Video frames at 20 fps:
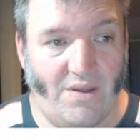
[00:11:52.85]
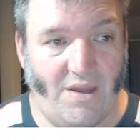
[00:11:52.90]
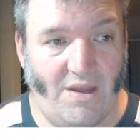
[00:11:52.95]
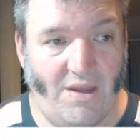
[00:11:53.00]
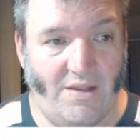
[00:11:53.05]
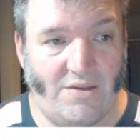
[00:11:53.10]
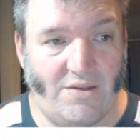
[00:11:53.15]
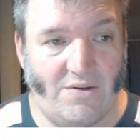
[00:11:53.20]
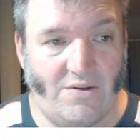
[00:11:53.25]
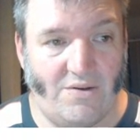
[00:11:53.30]

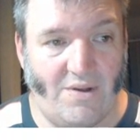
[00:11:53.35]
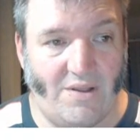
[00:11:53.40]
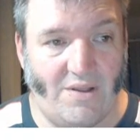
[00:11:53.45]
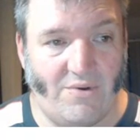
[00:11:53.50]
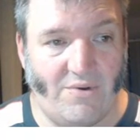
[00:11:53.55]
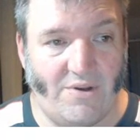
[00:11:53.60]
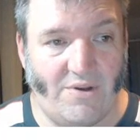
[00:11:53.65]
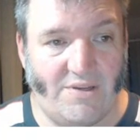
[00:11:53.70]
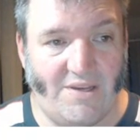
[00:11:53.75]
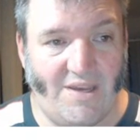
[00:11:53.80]
Hence or
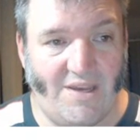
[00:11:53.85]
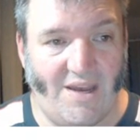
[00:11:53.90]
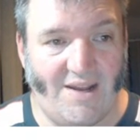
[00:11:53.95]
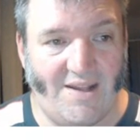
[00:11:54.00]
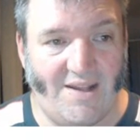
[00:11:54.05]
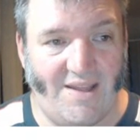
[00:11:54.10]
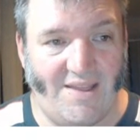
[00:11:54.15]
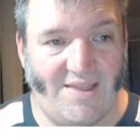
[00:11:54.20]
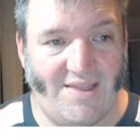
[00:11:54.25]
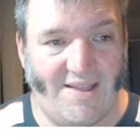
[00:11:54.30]
otherwise
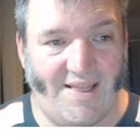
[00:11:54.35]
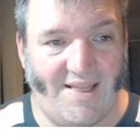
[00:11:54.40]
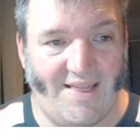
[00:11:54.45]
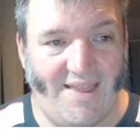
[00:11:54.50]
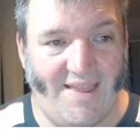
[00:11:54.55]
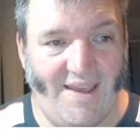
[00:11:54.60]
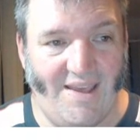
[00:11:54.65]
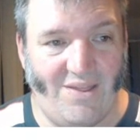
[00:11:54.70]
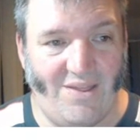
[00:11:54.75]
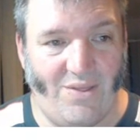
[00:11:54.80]
calculate the
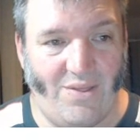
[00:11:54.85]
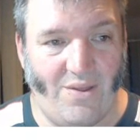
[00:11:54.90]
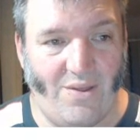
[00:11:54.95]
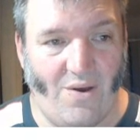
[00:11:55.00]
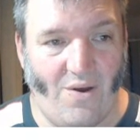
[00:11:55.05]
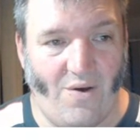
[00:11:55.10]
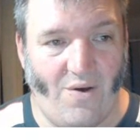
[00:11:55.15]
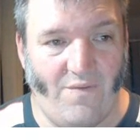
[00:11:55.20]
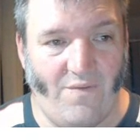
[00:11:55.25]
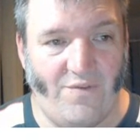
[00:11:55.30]
length
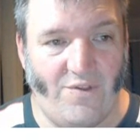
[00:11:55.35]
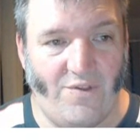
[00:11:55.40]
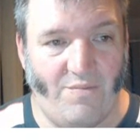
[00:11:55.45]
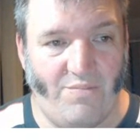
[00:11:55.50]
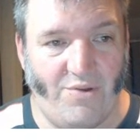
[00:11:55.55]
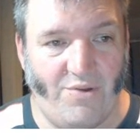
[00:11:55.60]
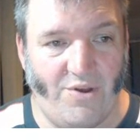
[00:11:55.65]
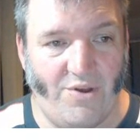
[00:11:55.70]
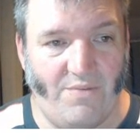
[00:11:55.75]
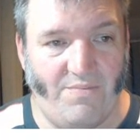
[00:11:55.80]
of the
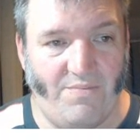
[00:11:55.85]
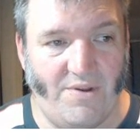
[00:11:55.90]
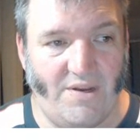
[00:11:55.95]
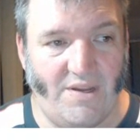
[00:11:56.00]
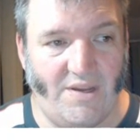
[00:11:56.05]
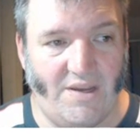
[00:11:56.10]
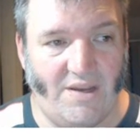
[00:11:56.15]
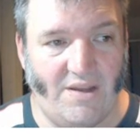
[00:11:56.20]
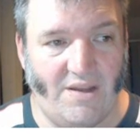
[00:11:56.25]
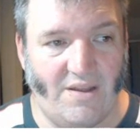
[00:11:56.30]

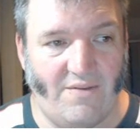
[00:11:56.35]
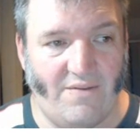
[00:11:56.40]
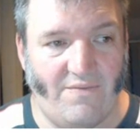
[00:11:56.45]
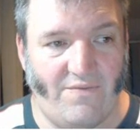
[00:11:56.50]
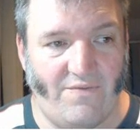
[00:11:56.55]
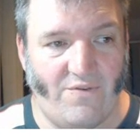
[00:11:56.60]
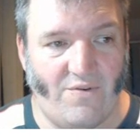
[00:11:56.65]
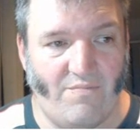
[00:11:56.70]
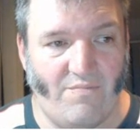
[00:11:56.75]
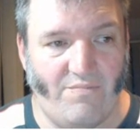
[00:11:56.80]
perpendicular
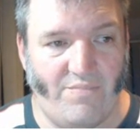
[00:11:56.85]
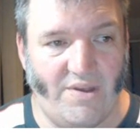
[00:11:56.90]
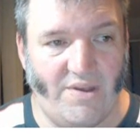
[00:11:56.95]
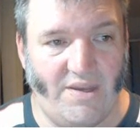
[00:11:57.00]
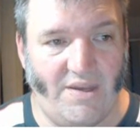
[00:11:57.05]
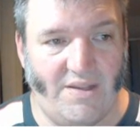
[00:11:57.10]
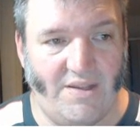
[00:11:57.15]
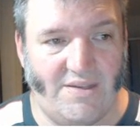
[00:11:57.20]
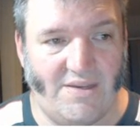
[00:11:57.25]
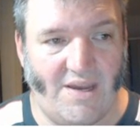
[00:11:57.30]
from
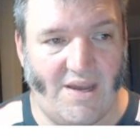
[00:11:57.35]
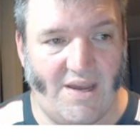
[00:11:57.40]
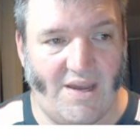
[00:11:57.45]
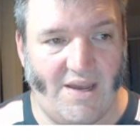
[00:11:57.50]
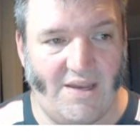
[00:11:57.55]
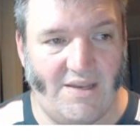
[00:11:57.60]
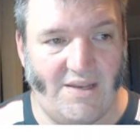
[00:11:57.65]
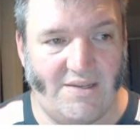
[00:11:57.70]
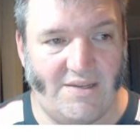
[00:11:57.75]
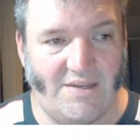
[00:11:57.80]
B to
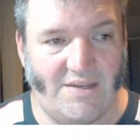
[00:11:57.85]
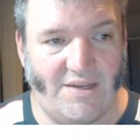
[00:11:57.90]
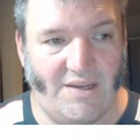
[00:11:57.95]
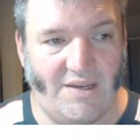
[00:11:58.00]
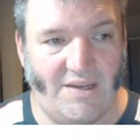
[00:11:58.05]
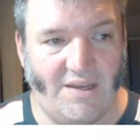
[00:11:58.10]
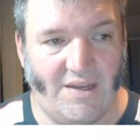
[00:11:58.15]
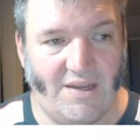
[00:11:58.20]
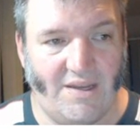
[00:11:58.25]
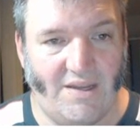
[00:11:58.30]

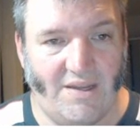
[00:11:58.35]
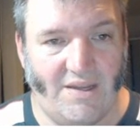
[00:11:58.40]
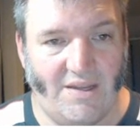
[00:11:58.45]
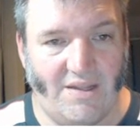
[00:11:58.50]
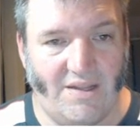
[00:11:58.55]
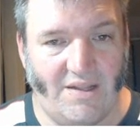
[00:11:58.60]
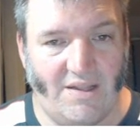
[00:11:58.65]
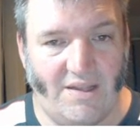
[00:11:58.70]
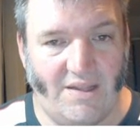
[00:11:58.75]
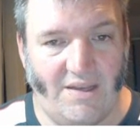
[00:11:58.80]
AC.
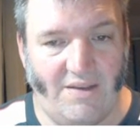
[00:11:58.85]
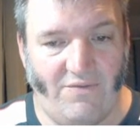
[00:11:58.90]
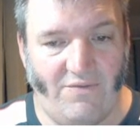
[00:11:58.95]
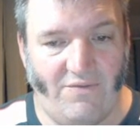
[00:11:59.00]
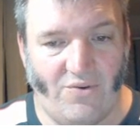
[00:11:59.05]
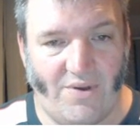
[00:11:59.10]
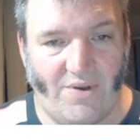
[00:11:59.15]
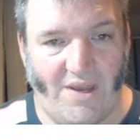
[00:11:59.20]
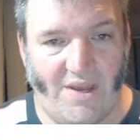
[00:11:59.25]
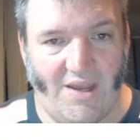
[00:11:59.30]
Leave
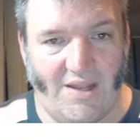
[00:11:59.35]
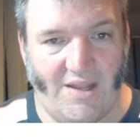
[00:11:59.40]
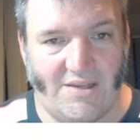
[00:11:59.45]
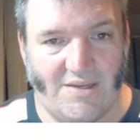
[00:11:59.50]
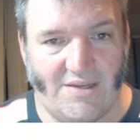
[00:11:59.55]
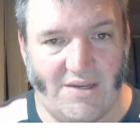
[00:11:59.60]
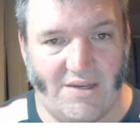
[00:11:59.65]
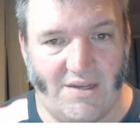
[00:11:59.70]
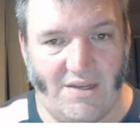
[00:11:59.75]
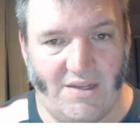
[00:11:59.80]
your
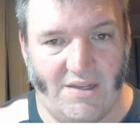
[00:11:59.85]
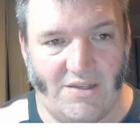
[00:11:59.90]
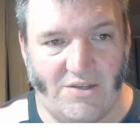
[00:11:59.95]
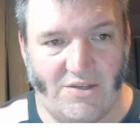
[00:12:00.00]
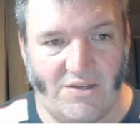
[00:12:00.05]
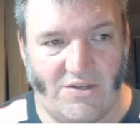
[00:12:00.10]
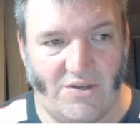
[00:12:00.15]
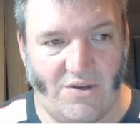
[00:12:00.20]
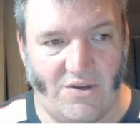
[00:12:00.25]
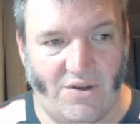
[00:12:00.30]
answer in
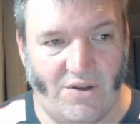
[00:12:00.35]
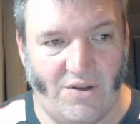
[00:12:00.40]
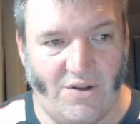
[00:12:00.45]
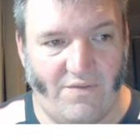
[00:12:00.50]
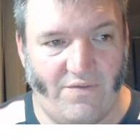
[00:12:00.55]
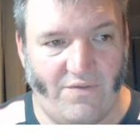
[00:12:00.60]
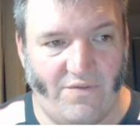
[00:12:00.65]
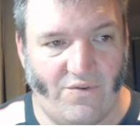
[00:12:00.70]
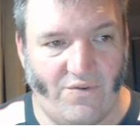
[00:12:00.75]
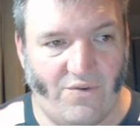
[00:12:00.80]

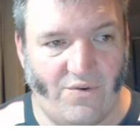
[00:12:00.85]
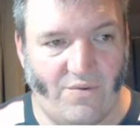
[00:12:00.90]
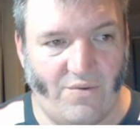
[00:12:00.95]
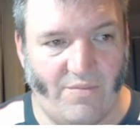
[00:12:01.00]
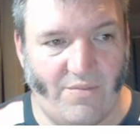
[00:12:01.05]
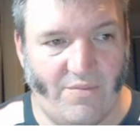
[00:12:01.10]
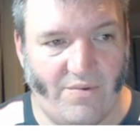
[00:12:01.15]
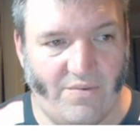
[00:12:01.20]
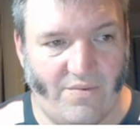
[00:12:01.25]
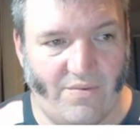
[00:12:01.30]
surd form.